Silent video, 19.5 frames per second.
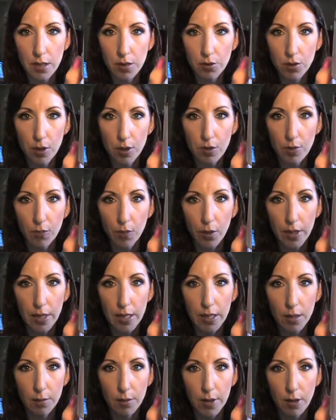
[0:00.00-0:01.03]
I try to avoid
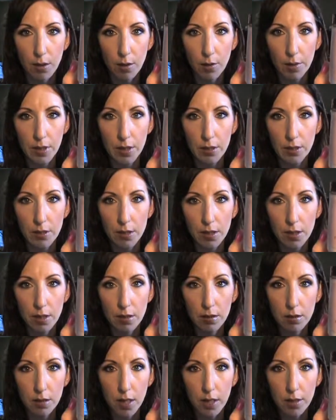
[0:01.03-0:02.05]
any parabens, and